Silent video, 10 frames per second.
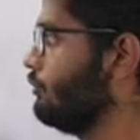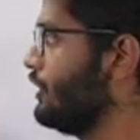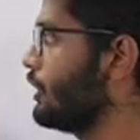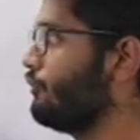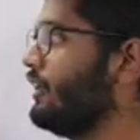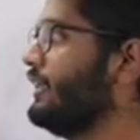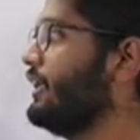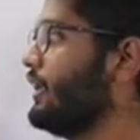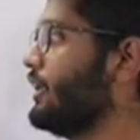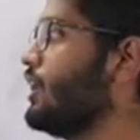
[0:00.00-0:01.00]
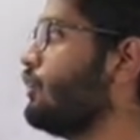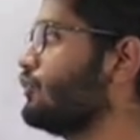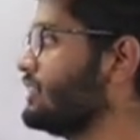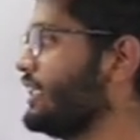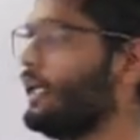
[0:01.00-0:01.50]
We have to find the area
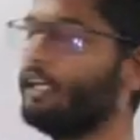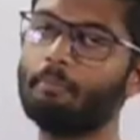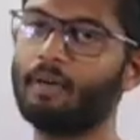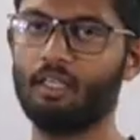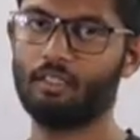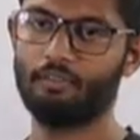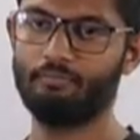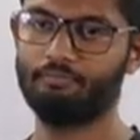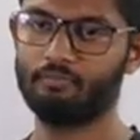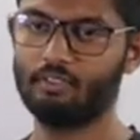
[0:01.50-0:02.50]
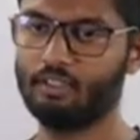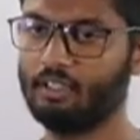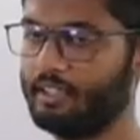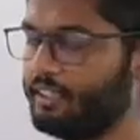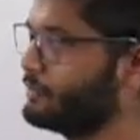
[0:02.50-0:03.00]
of the shaded part.
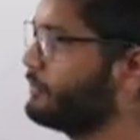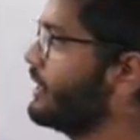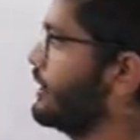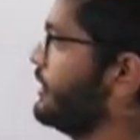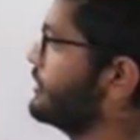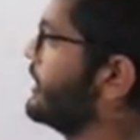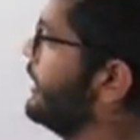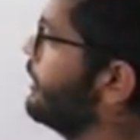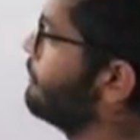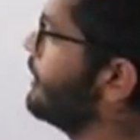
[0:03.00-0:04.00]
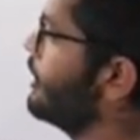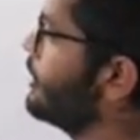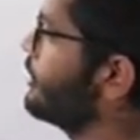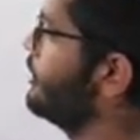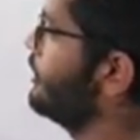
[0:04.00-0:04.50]
Then this part is the shaded
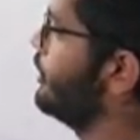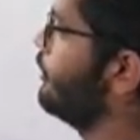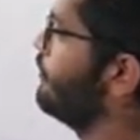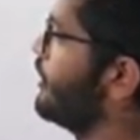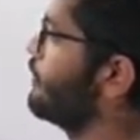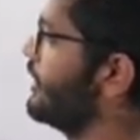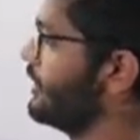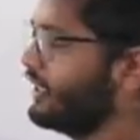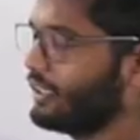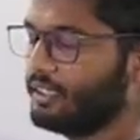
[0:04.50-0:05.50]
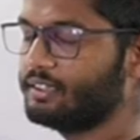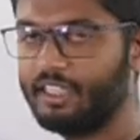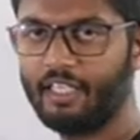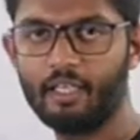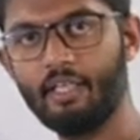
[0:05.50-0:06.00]
part. We have to find the
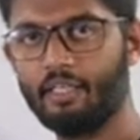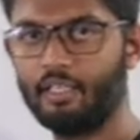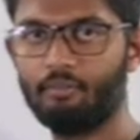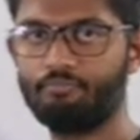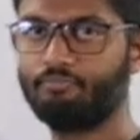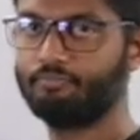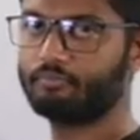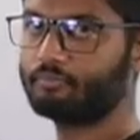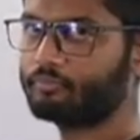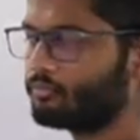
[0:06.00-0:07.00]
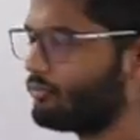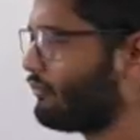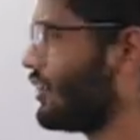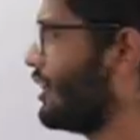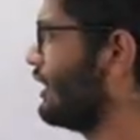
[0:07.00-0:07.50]
shaded area.
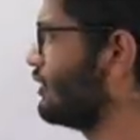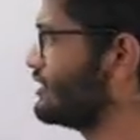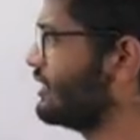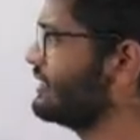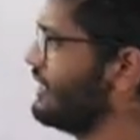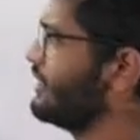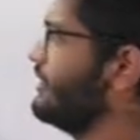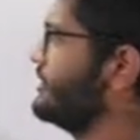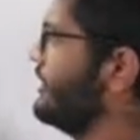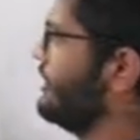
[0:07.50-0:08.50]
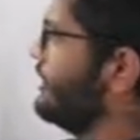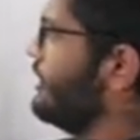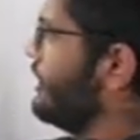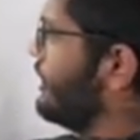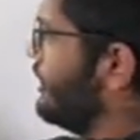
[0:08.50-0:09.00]
Now this one is like this.
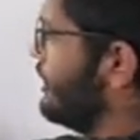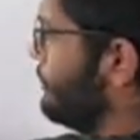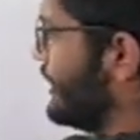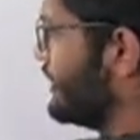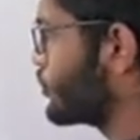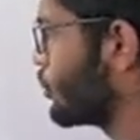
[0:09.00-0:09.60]
A big